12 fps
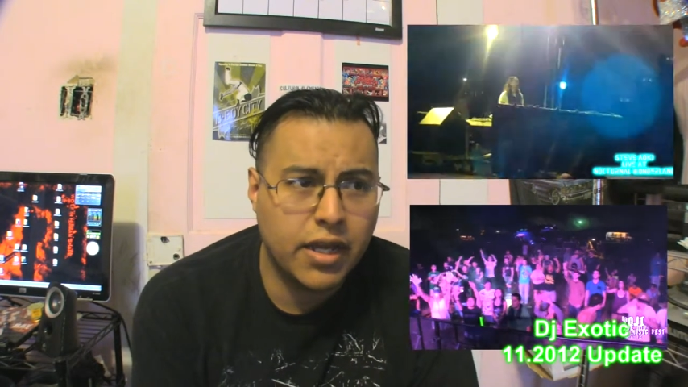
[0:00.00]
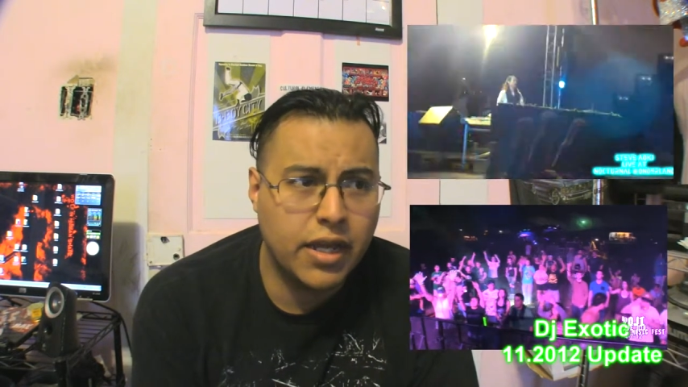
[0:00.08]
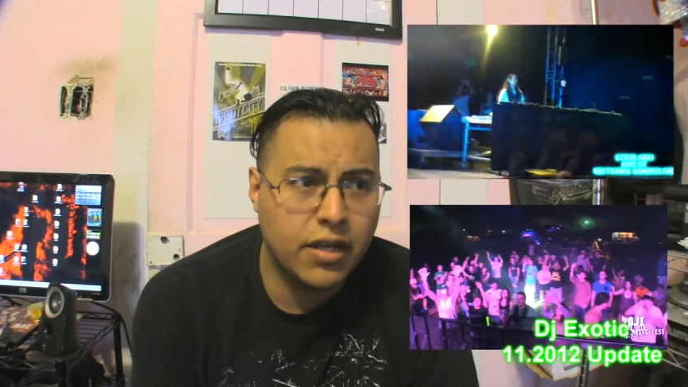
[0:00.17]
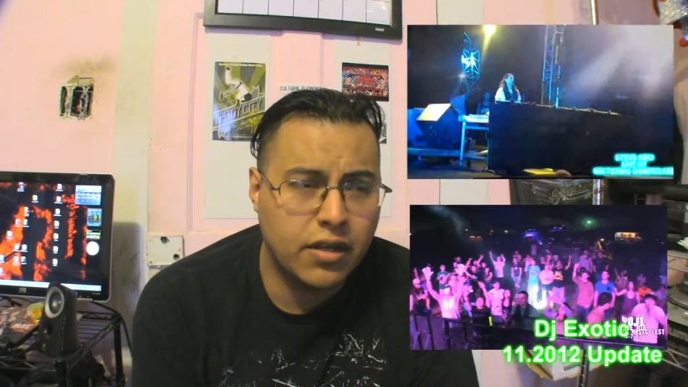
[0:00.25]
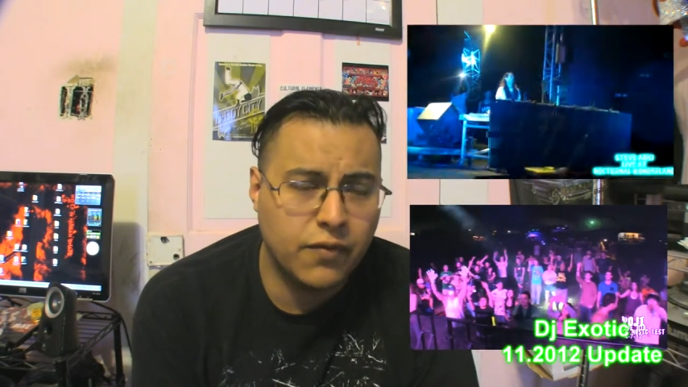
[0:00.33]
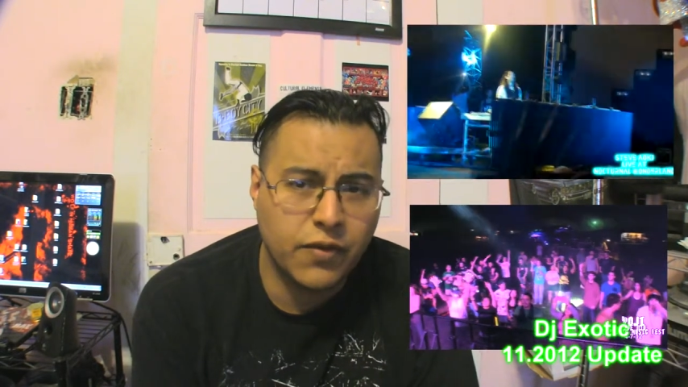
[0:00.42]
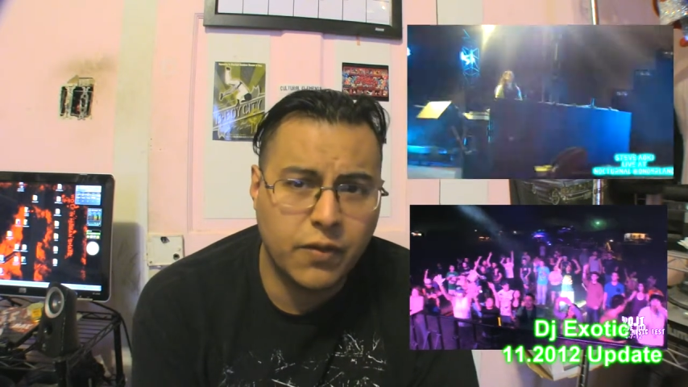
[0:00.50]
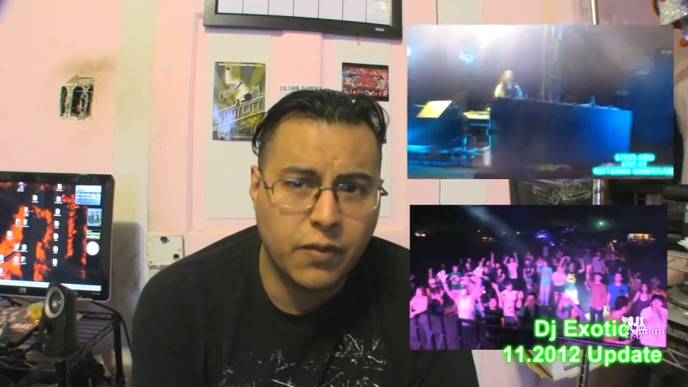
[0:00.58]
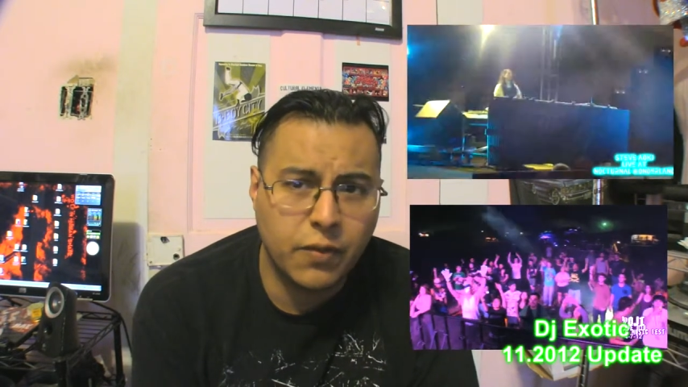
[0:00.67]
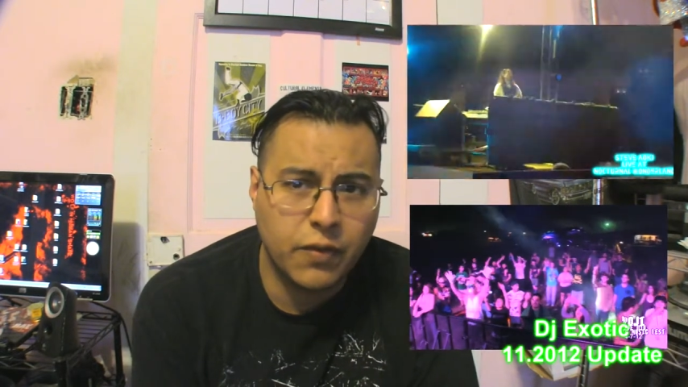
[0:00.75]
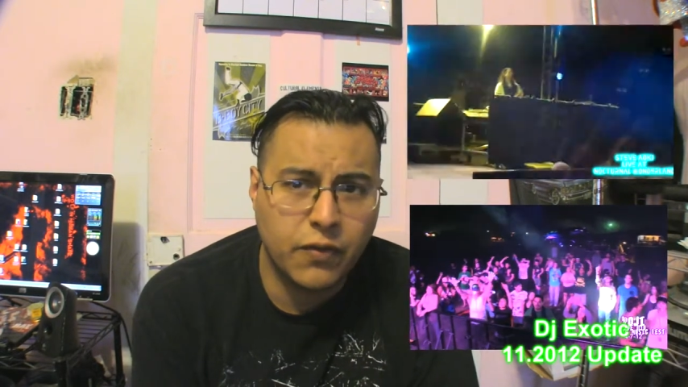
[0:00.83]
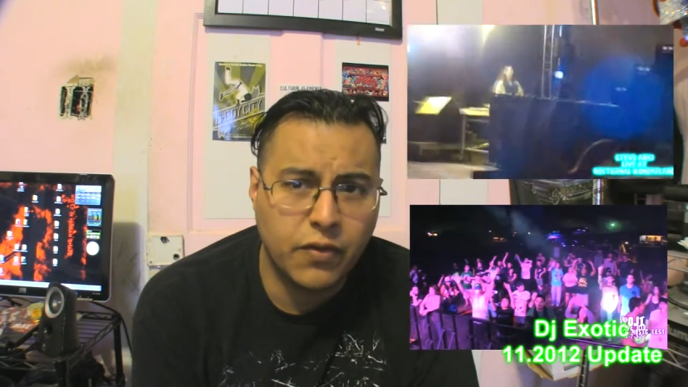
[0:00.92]
end of
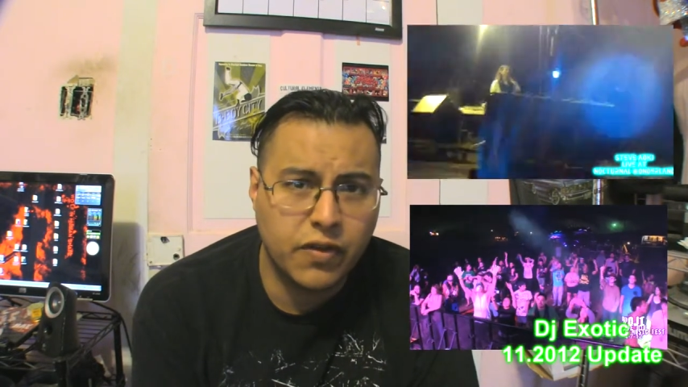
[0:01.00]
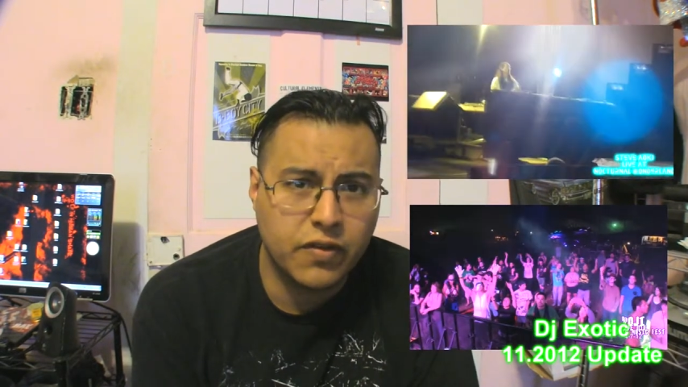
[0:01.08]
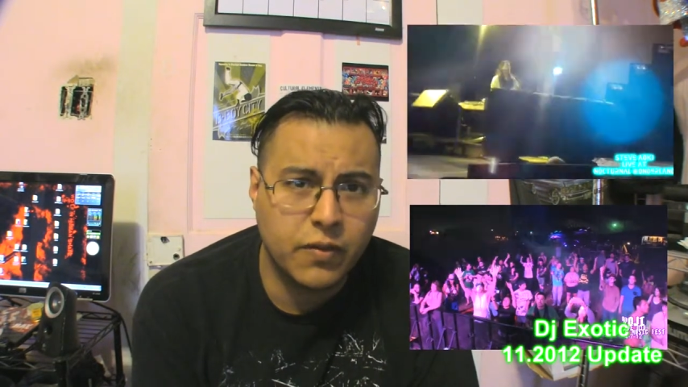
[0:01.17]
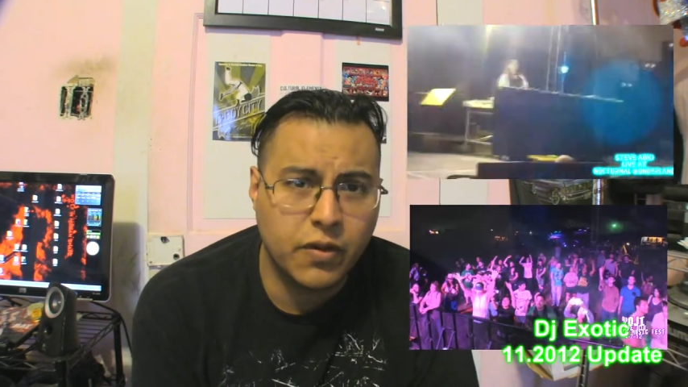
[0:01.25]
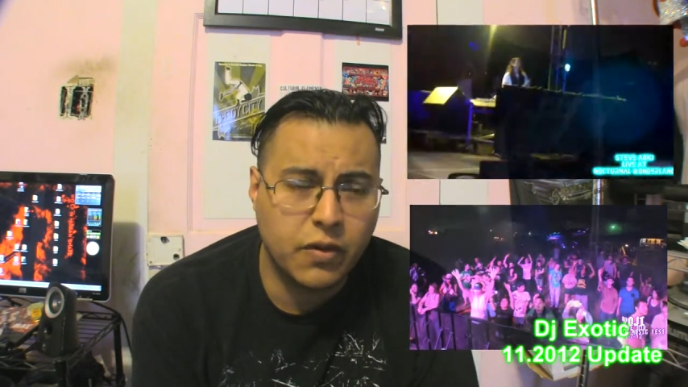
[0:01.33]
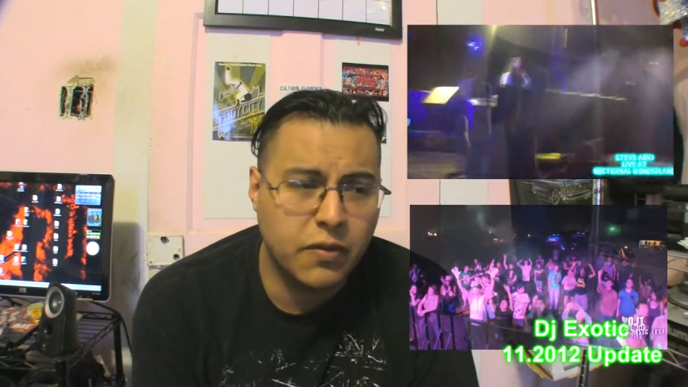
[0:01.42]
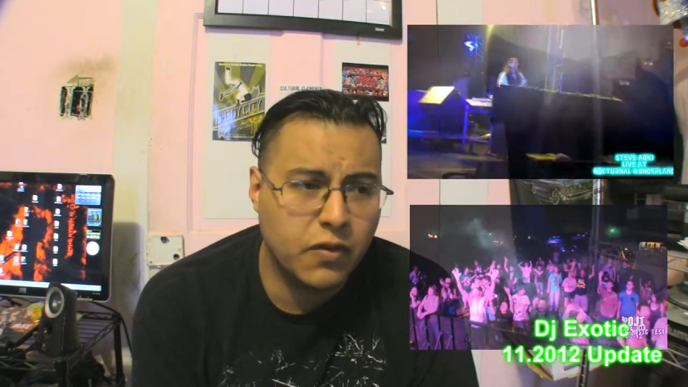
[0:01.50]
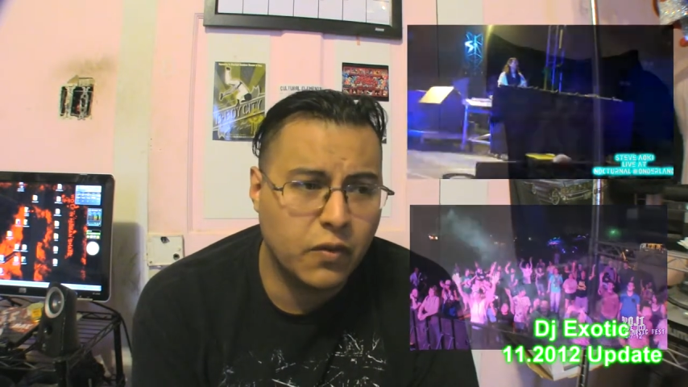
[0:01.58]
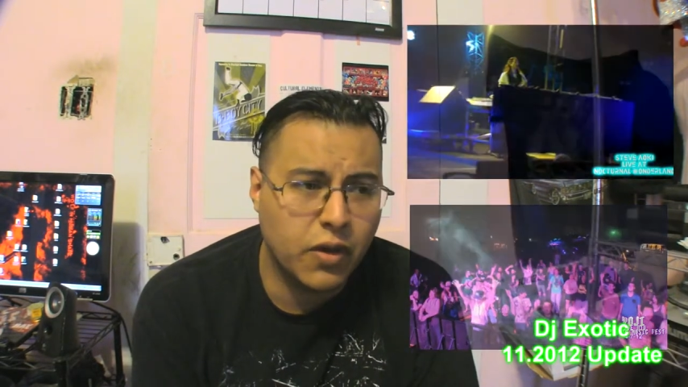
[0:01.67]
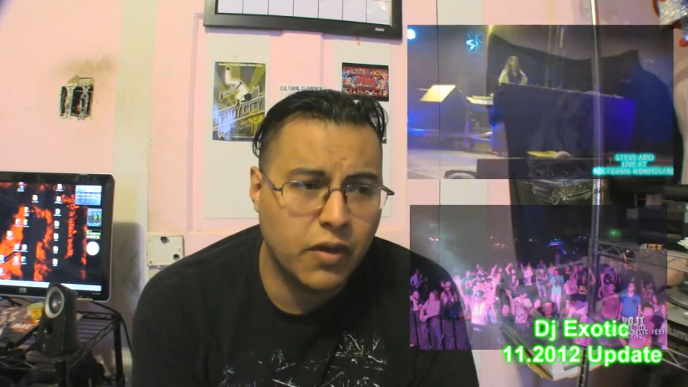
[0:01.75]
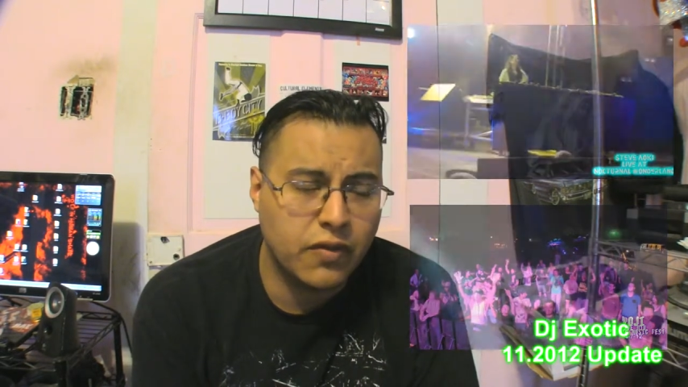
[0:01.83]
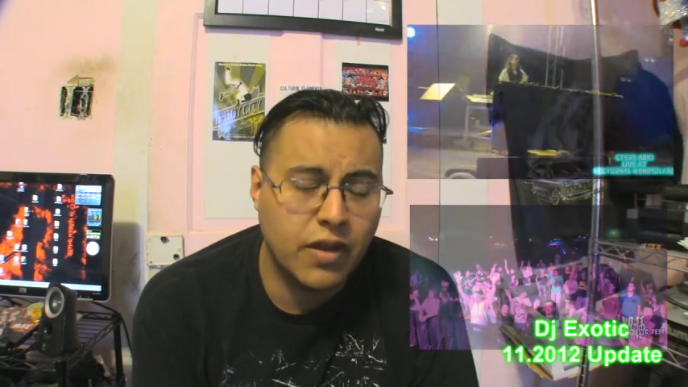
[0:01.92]
November before December comes around.